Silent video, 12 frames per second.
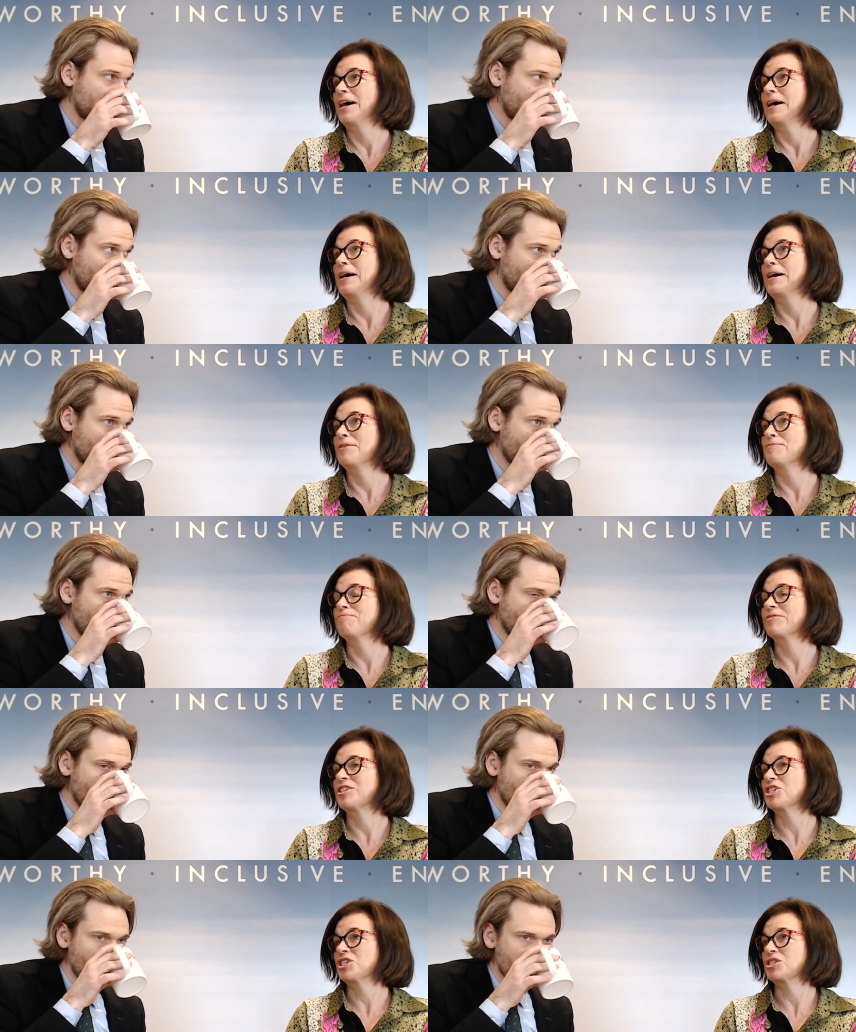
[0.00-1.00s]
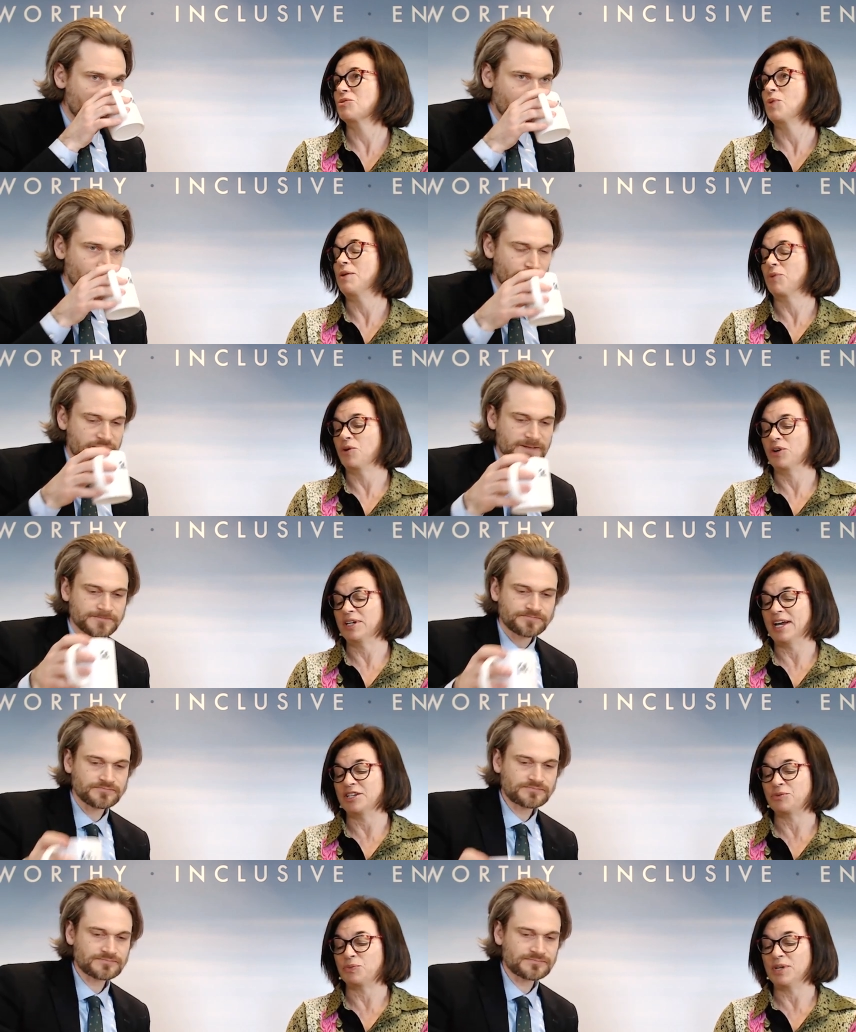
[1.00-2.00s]
Speaker 1: Um, just the way we're
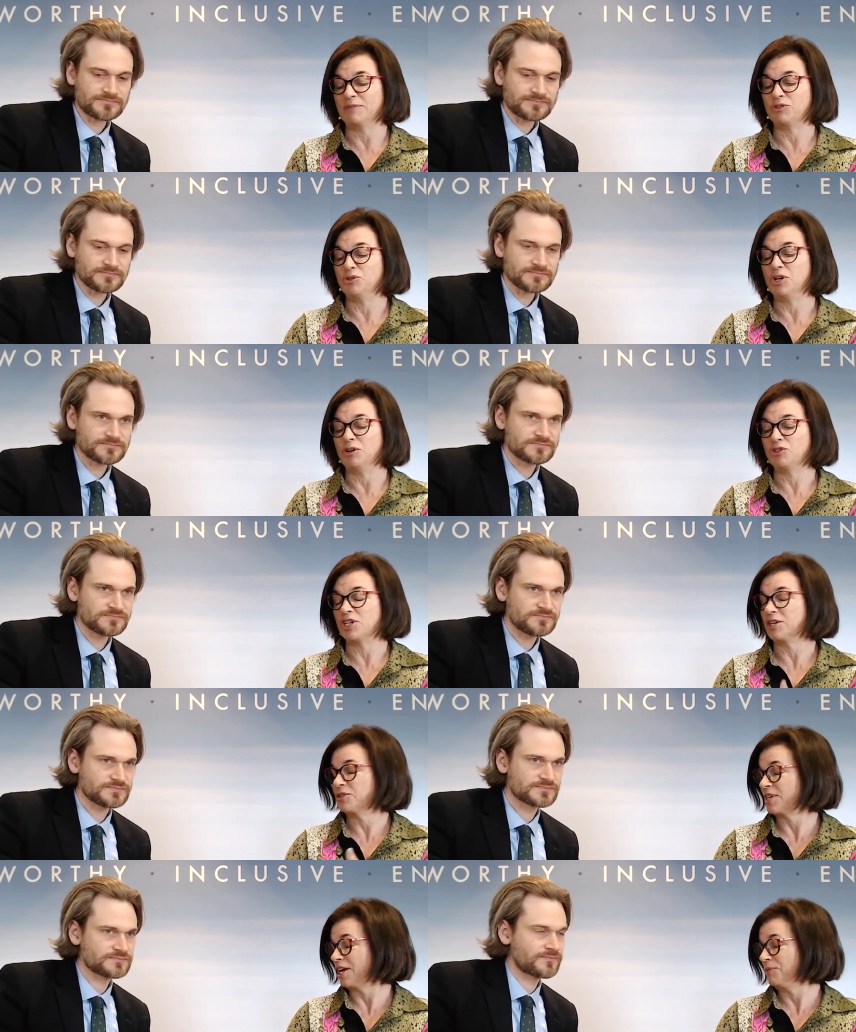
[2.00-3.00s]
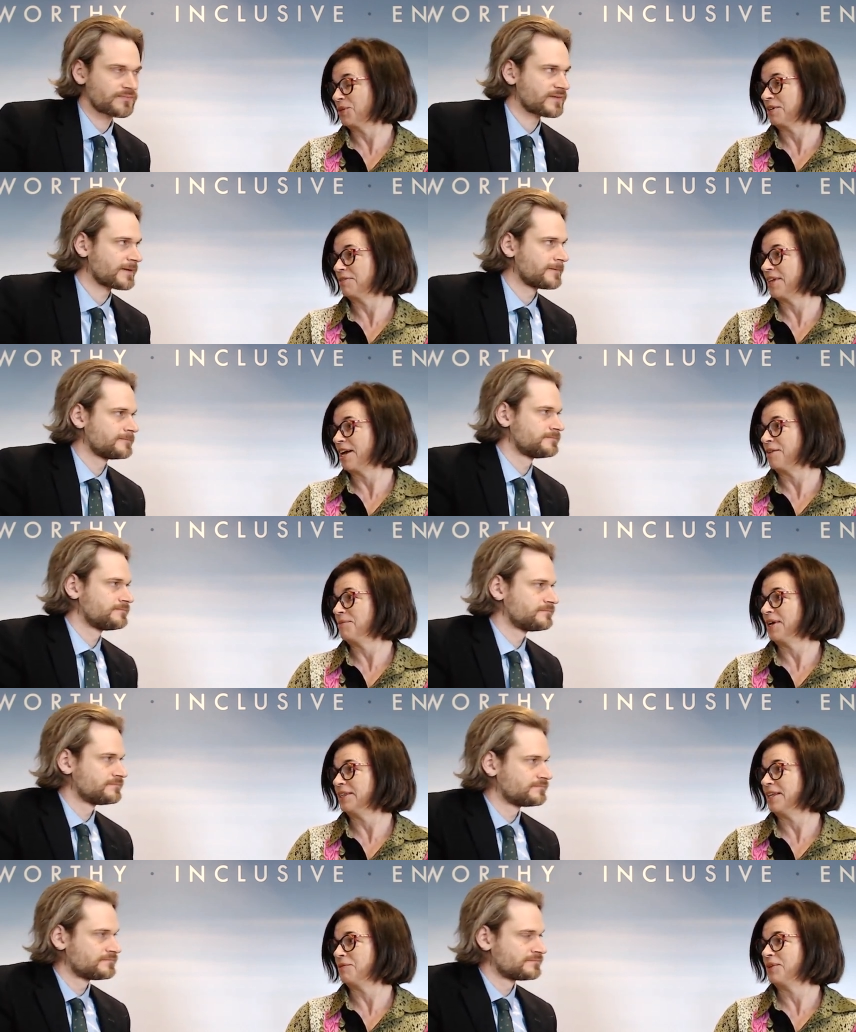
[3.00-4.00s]
organized, we have two co-chairs. I'm one of them,
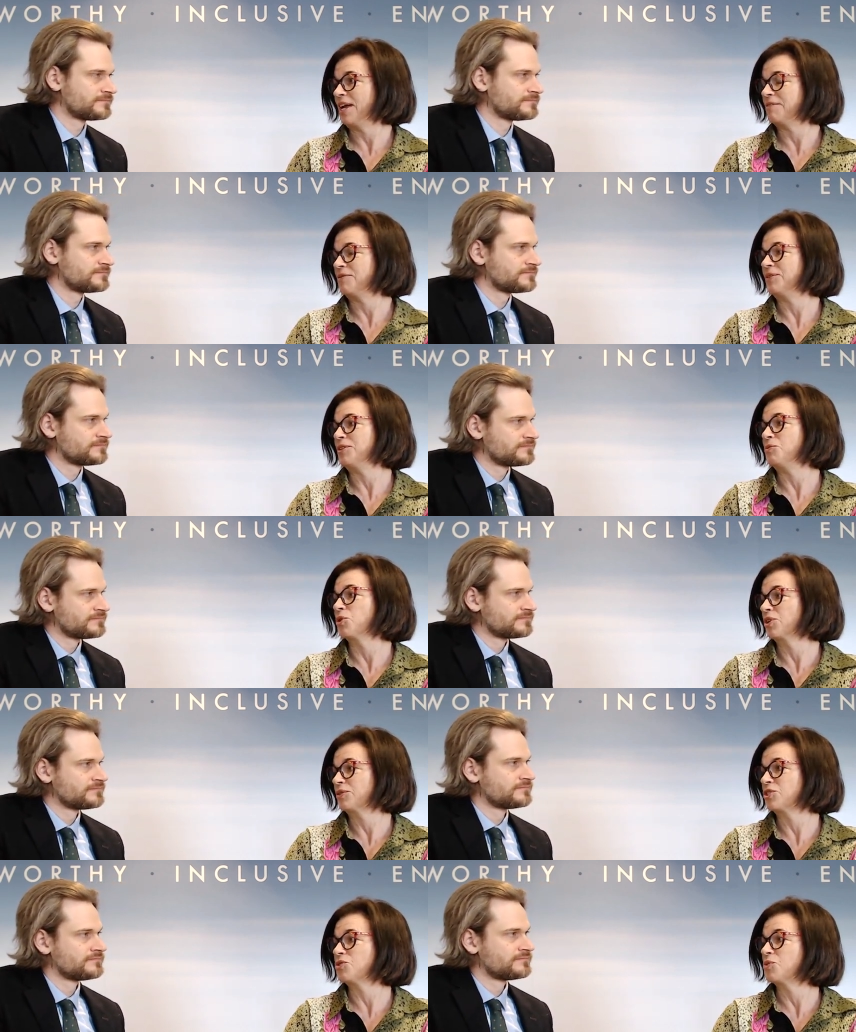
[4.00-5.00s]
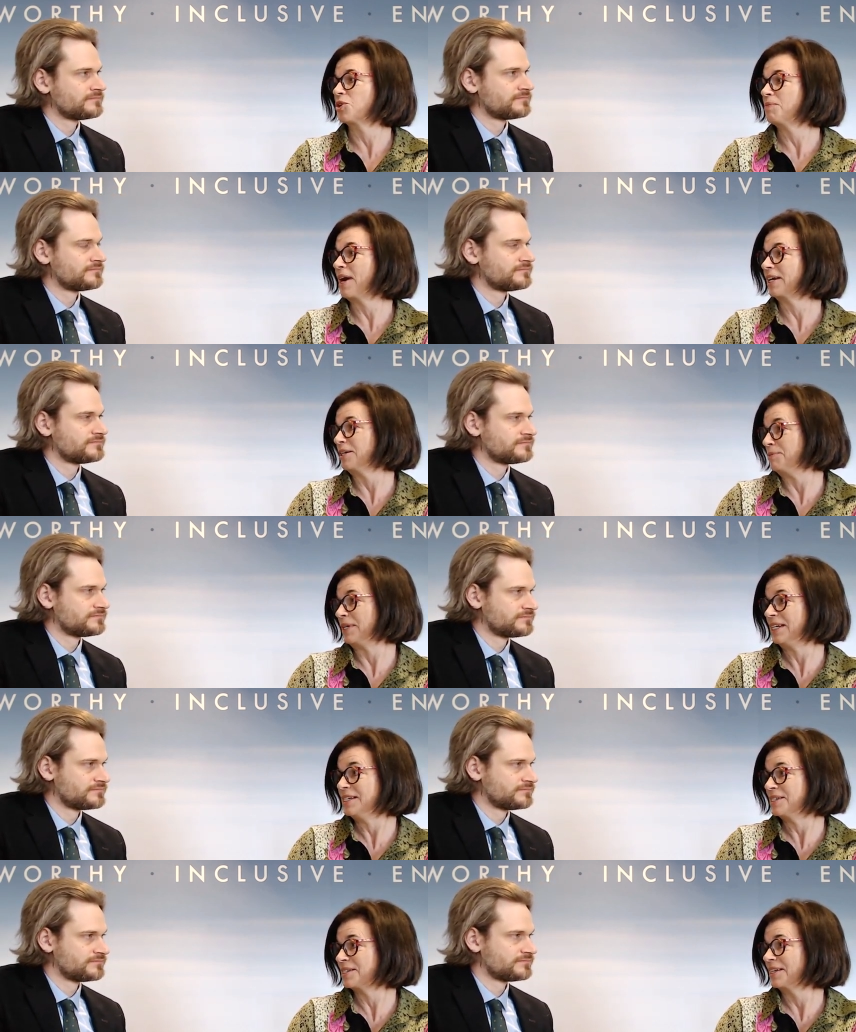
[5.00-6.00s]
and then we have we work do work by
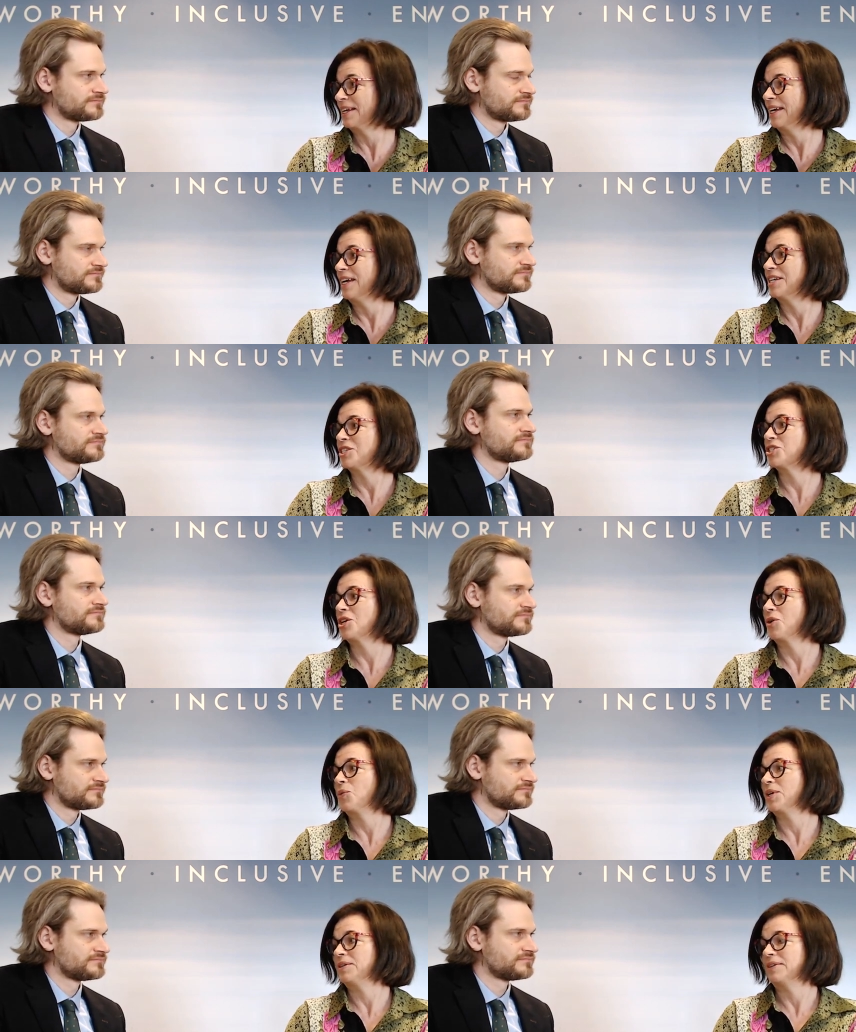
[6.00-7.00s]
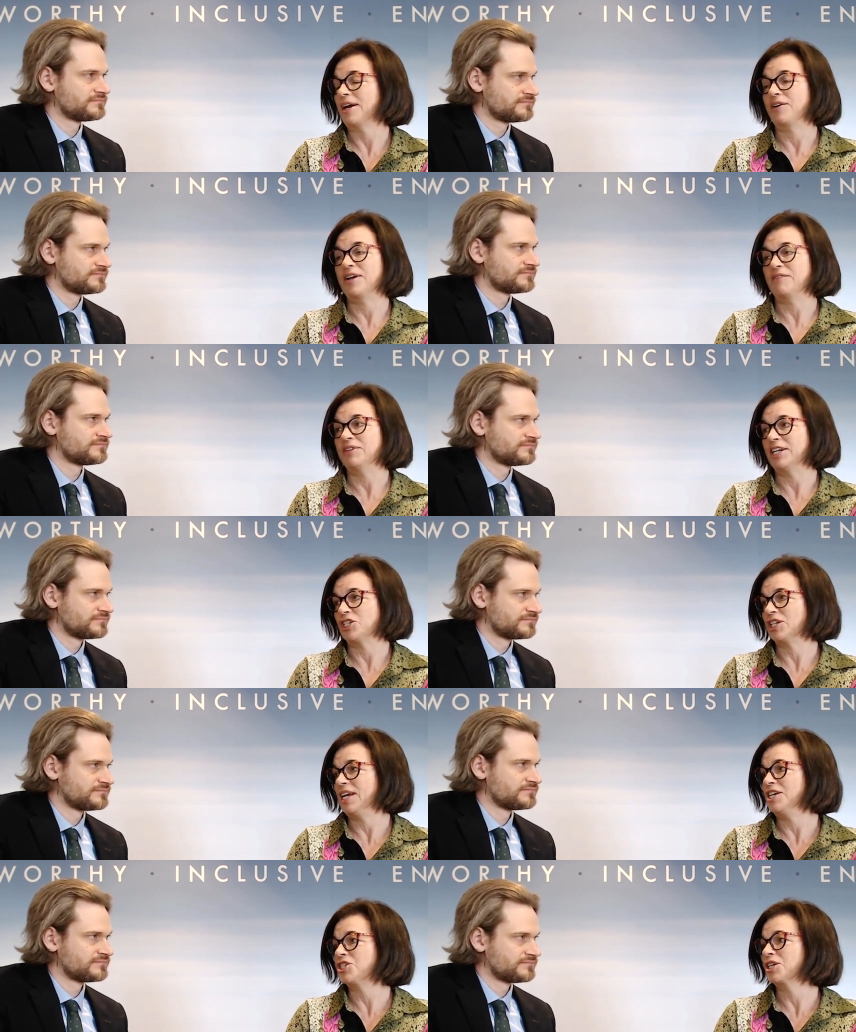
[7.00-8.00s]
committees. So we, we have an
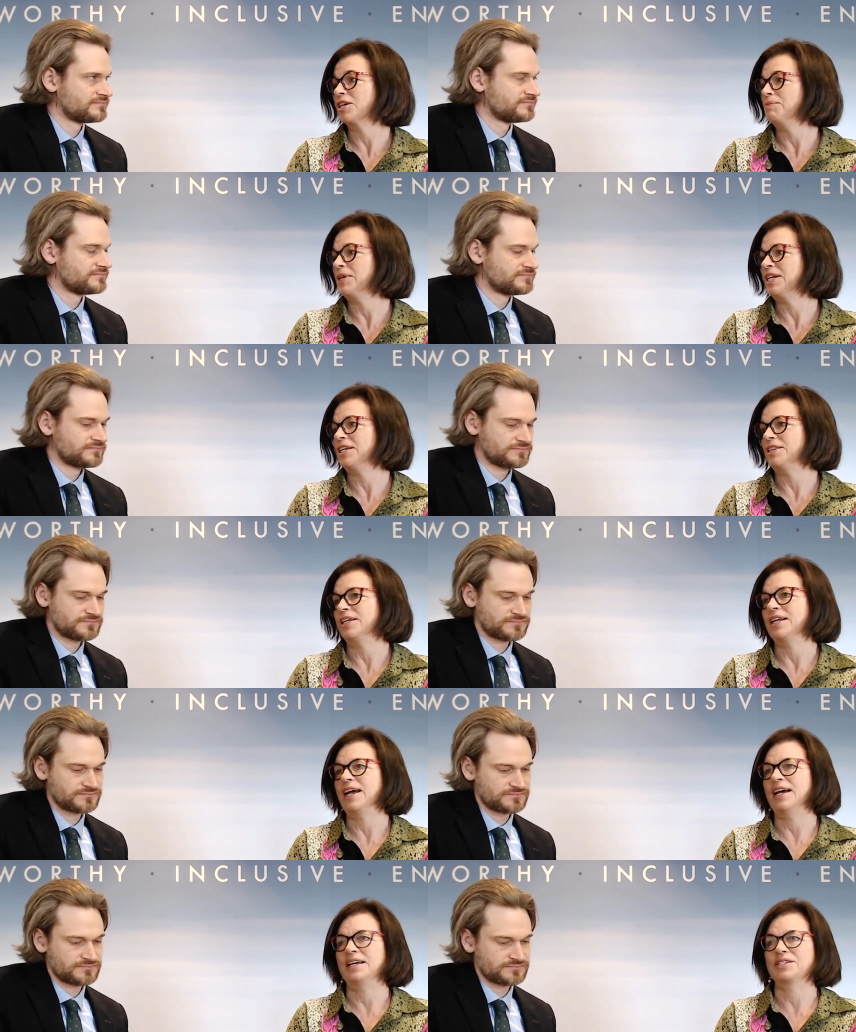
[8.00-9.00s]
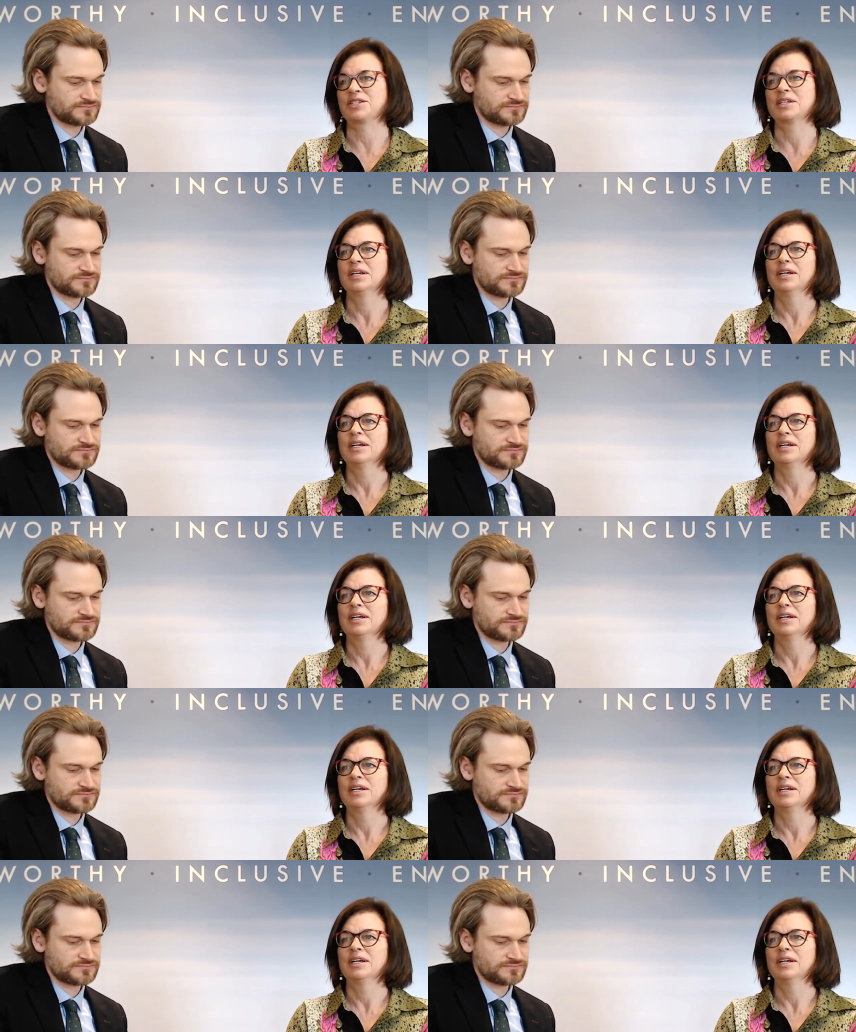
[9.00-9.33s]
education committee that has